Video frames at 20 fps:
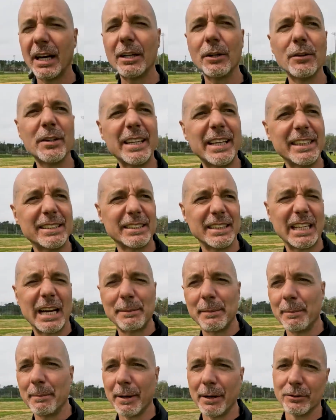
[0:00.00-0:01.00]
I know the kids think
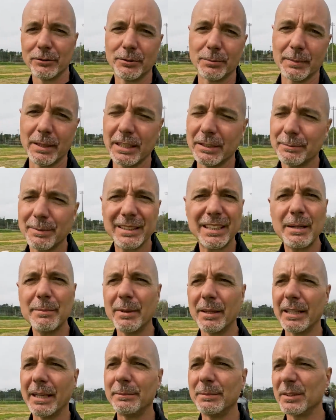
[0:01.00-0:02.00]
I'm embarrassed from guys, but
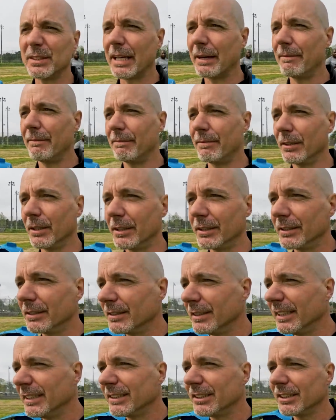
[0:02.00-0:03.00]
come on, I'm just having fun.
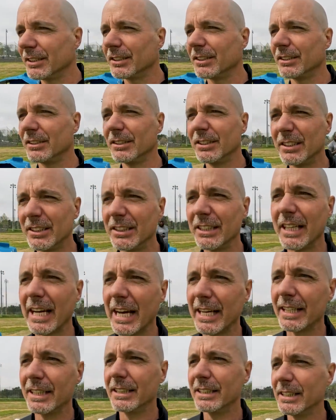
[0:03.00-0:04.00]
It's just, you
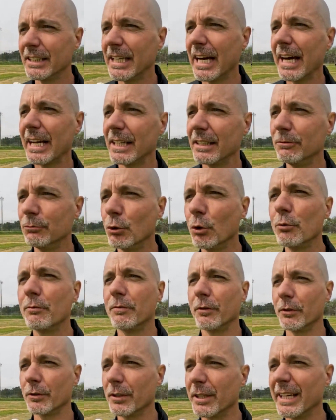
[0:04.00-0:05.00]
gotta root
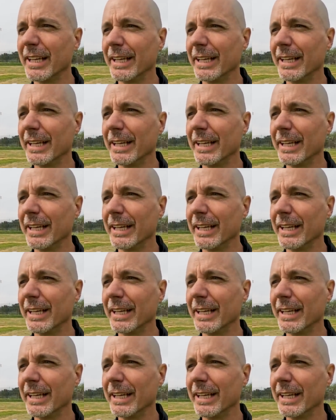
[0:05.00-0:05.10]
for your